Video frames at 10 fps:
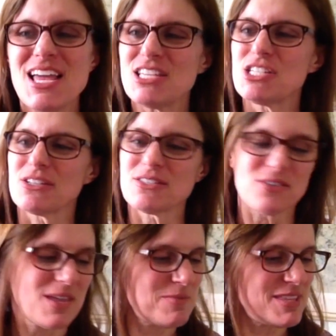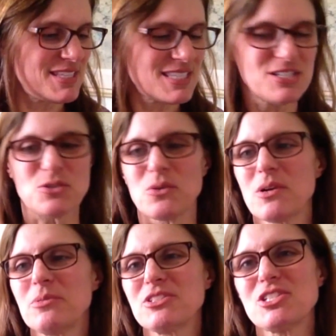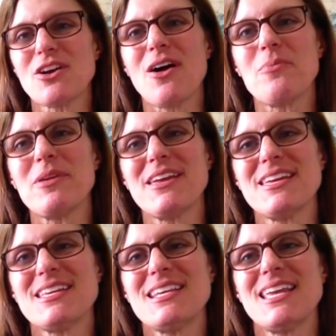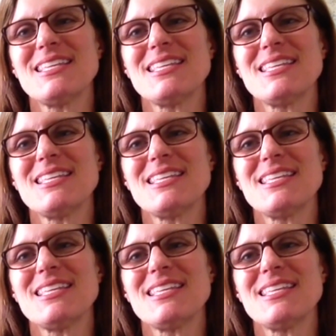She also gave me this adorable shawl pin.